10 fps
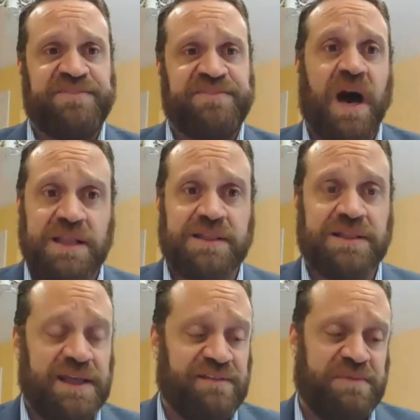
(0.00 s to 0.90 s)
done.
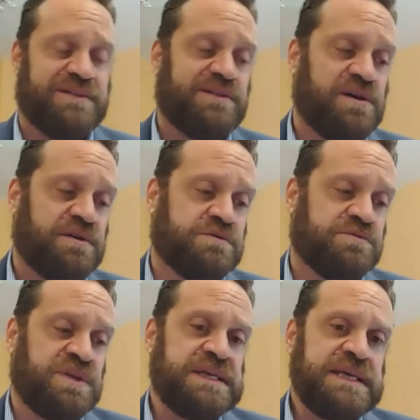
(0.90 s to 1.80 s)
Leave me
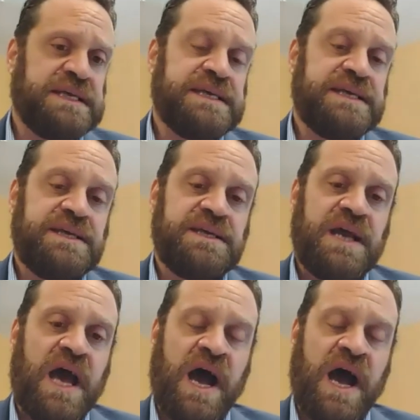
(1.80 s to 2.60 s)
alone. I